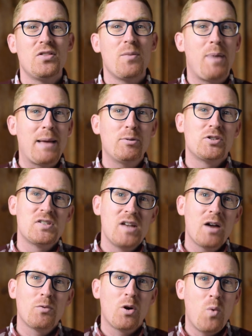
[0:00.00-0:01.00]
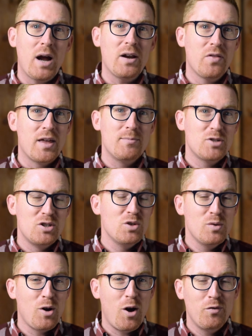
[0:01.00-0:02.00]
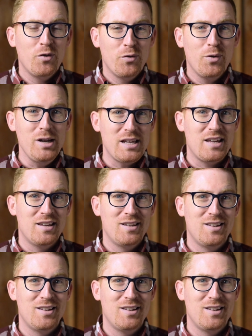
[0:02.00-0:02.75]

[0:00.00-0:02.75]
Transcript: the Bible does not require them to do it all for free.